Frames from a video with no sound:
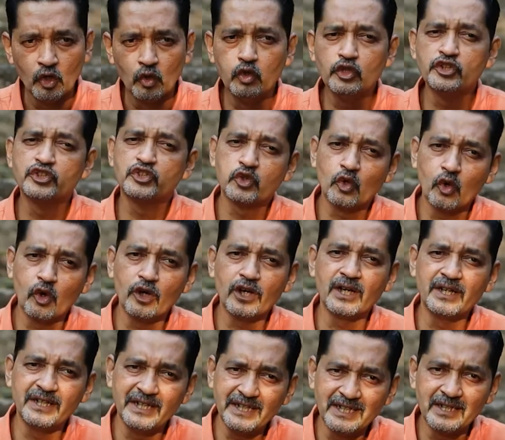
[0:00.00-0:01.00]
who showed
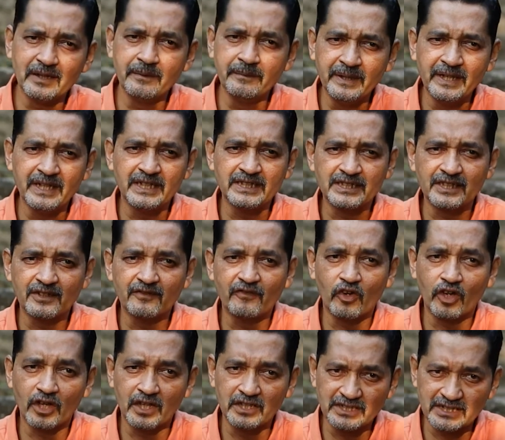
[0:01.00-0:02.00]
her determination
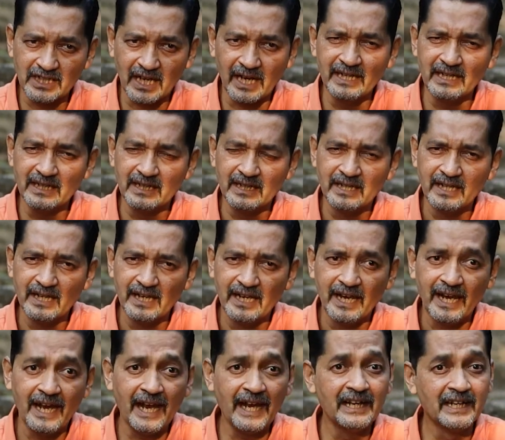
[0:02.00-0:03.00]
for her child
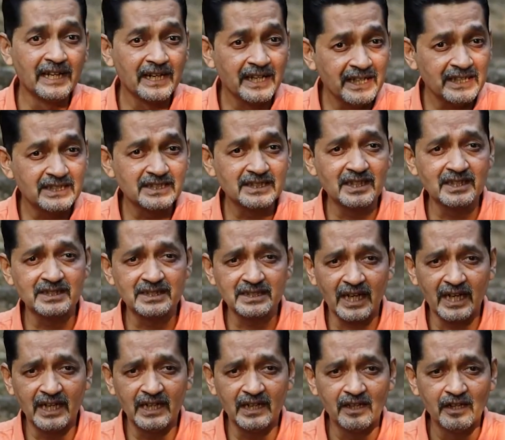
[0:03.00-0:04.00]
and reached the
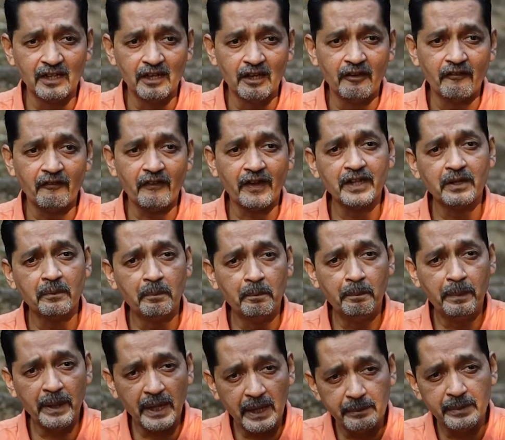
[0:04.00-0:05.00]
child when the
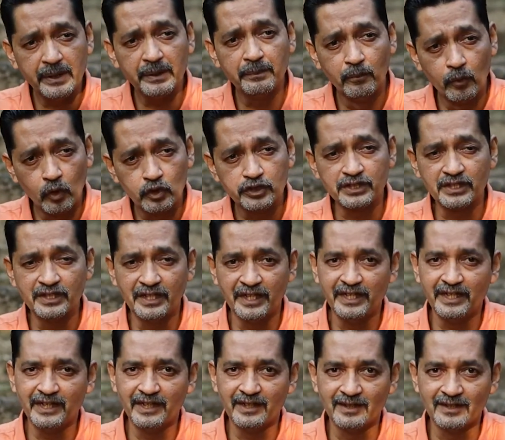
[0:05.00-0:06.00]
baby most
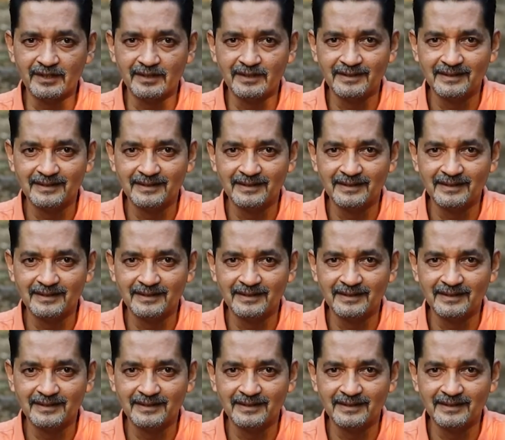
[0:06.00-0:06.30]
needed her.